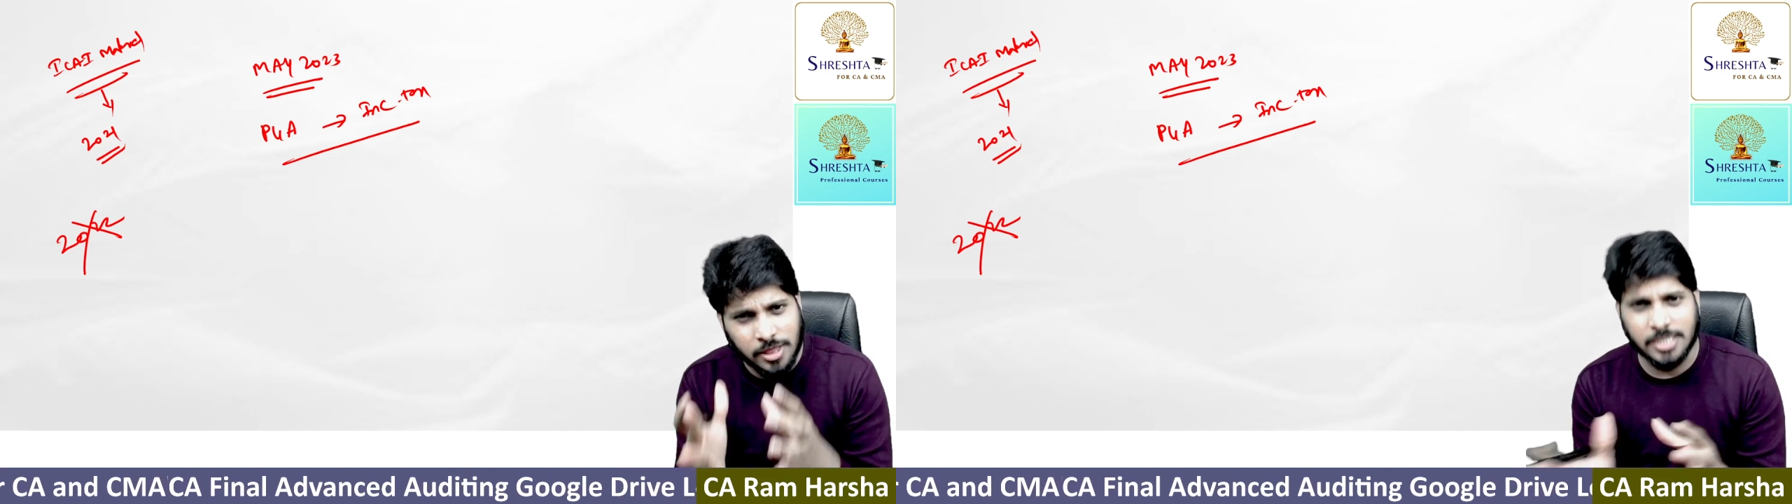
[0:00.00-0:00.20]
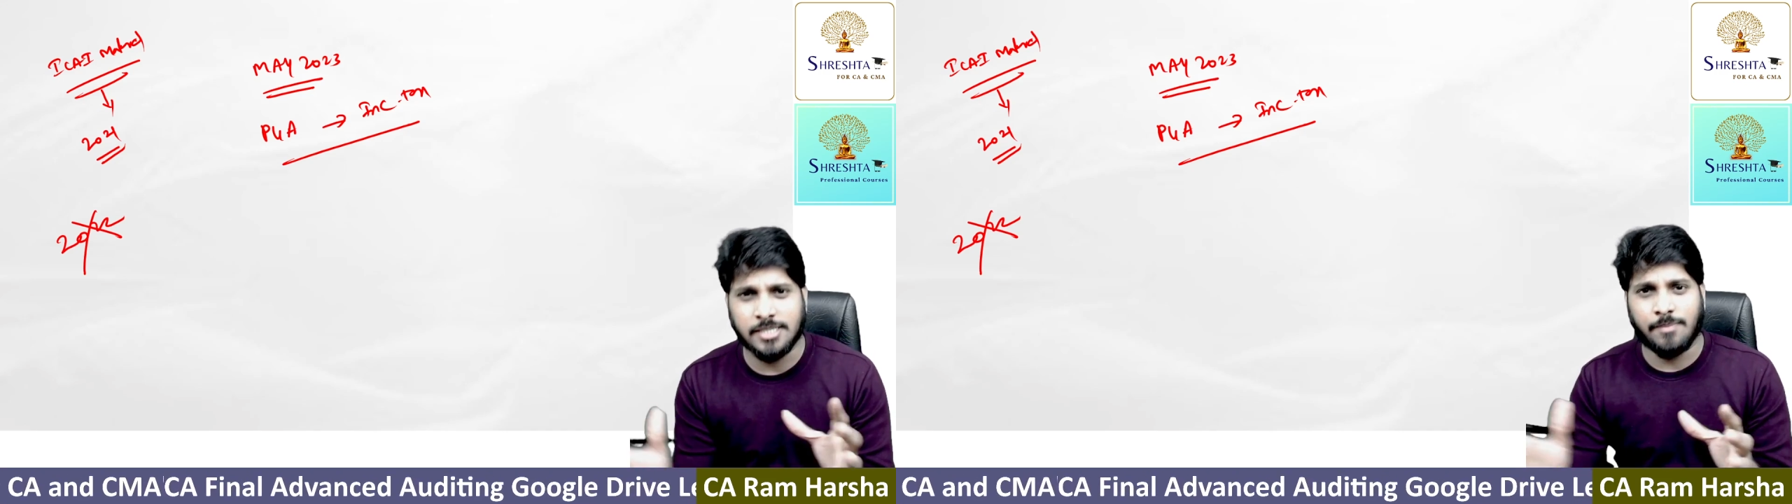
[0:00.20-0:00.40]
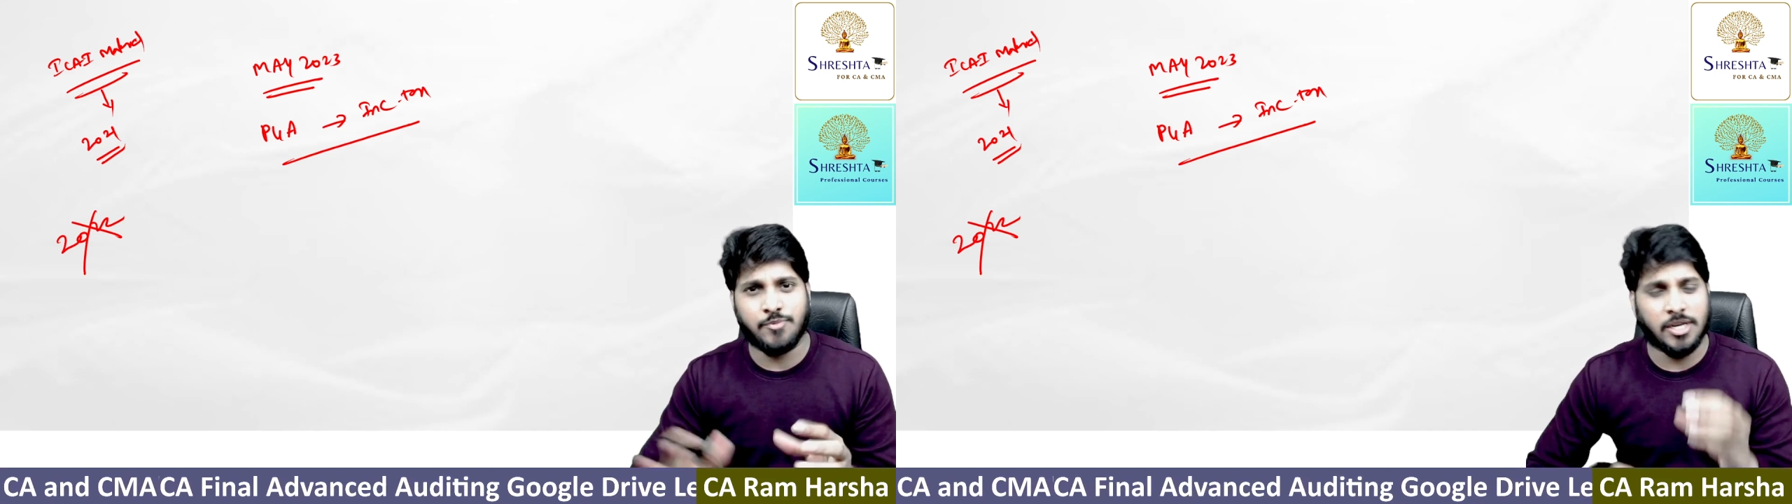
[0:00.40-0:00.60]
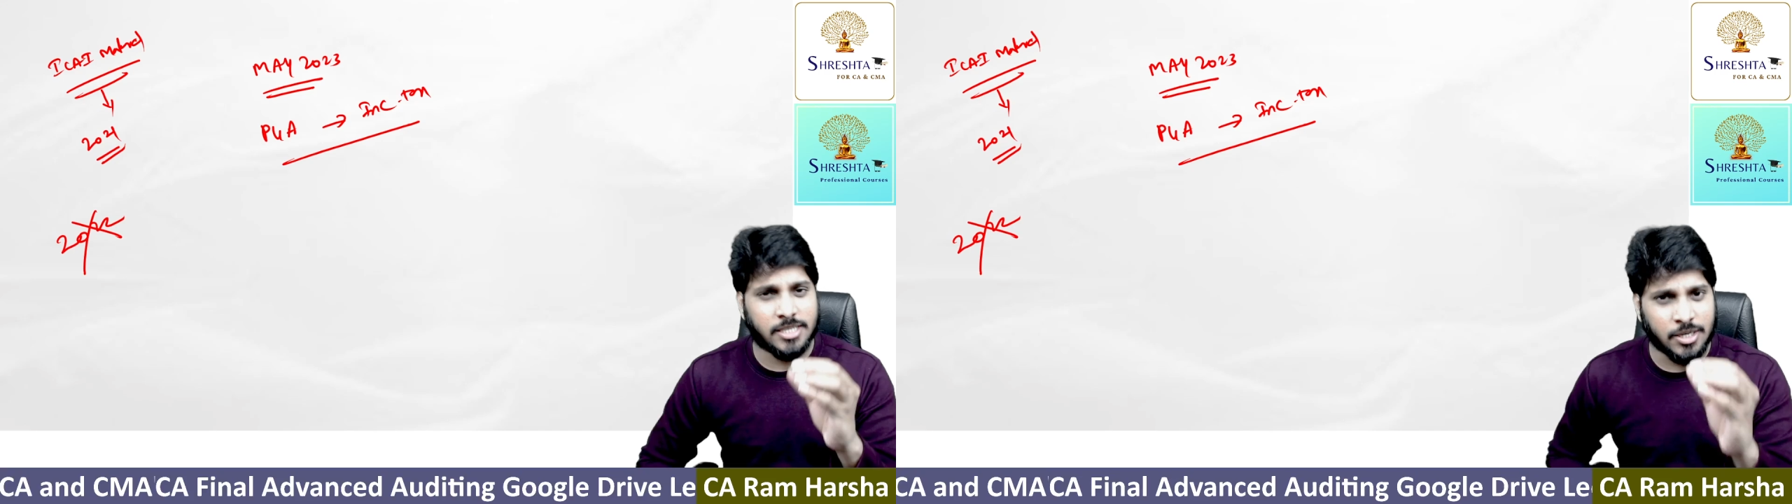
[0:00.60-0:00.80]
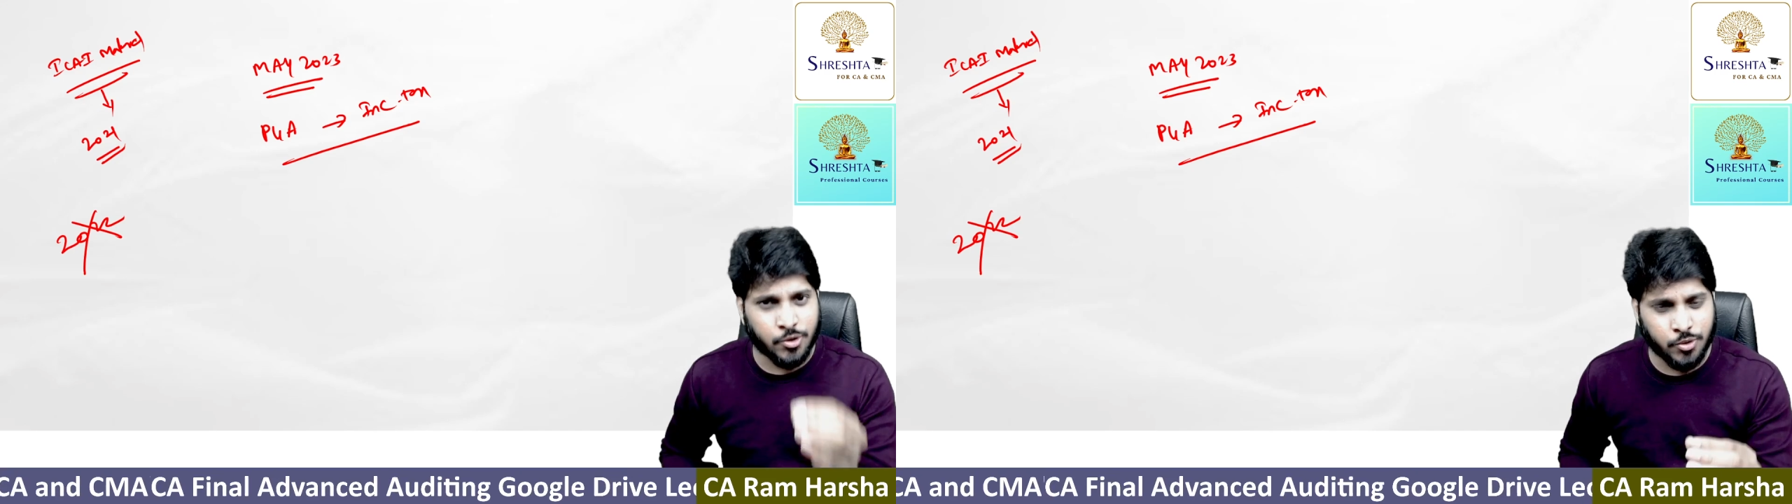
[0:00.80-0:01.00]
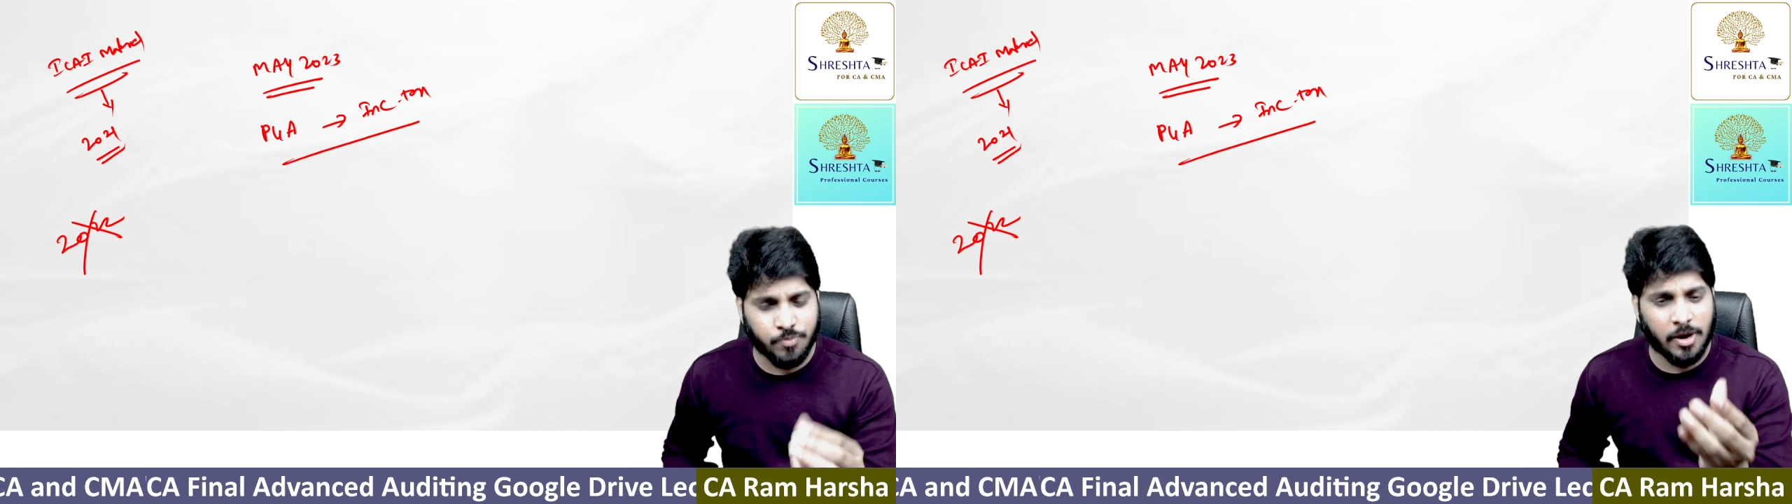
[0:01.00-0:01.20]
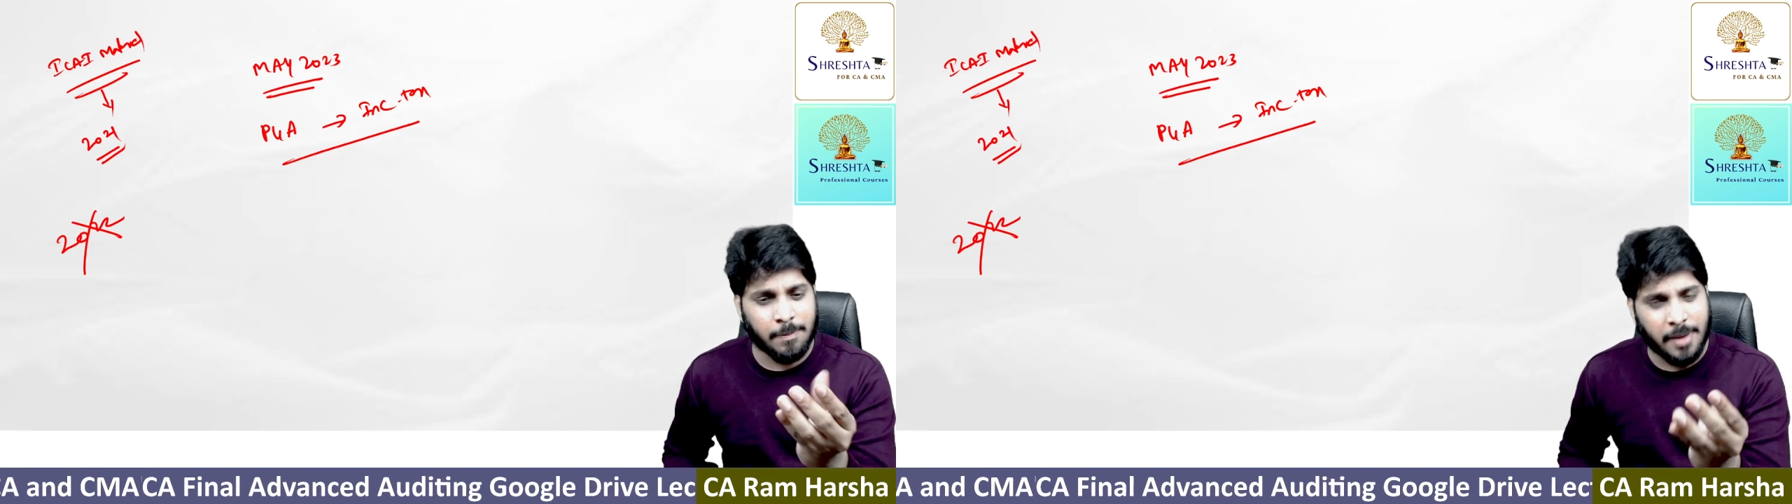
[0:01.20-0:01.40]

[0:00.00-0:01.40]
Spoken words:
the subjects in group 1,